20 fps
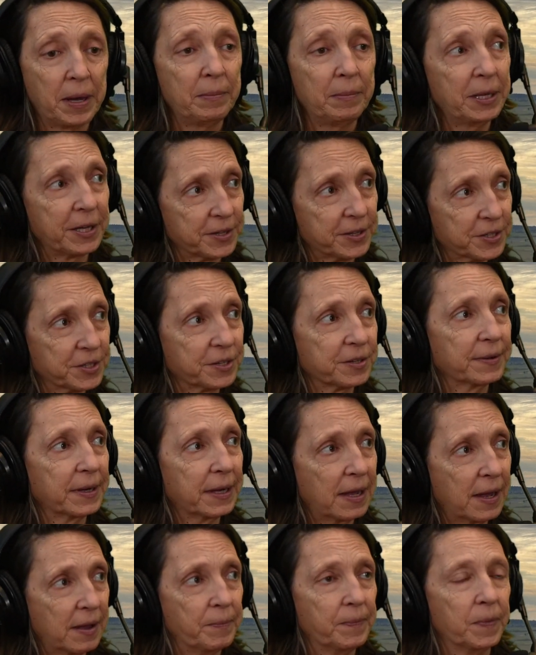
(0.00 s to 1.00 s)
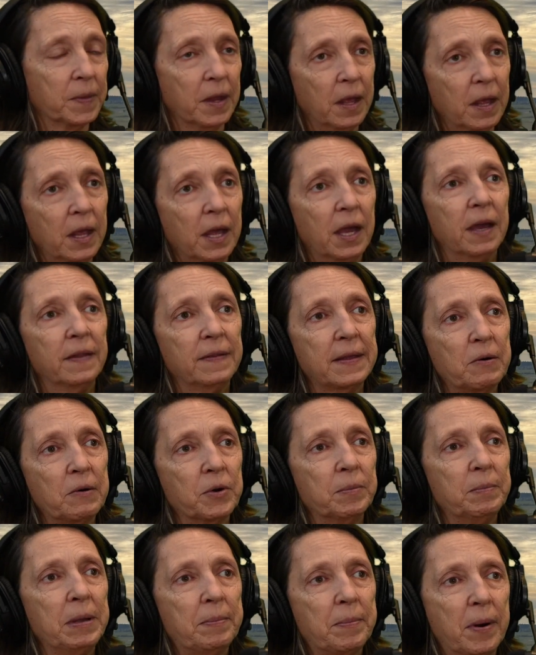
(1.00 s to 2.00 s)
published. Yeah. And that
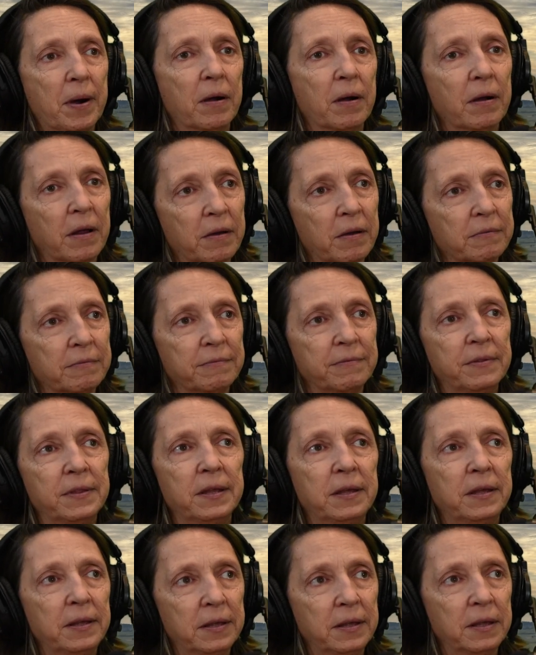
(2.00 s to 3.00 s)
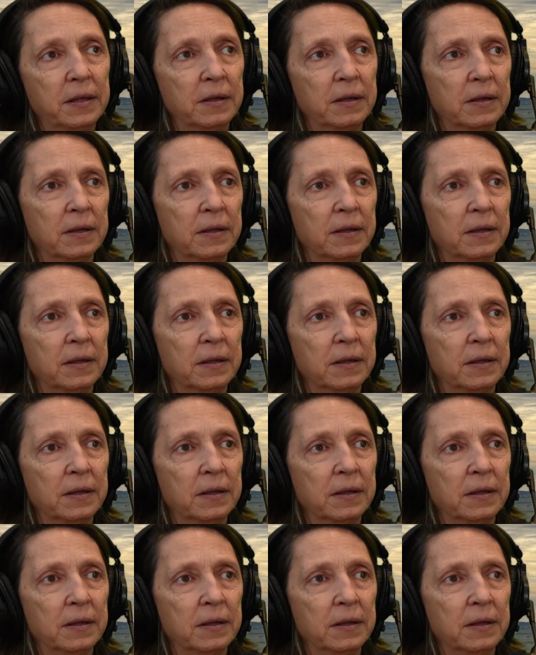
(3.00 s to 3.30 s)
would be part of the